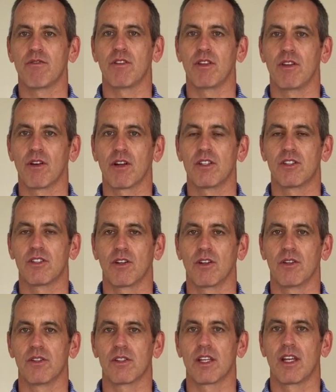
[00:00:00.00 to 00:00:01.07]
for their
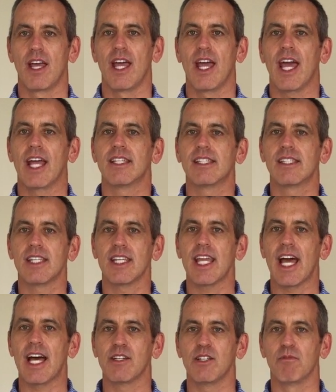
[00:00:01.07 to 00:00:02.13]
concerns and see
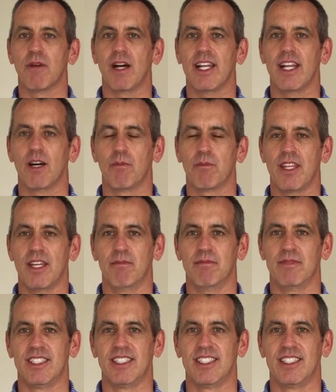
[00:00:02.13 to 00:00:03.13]
how you might help them.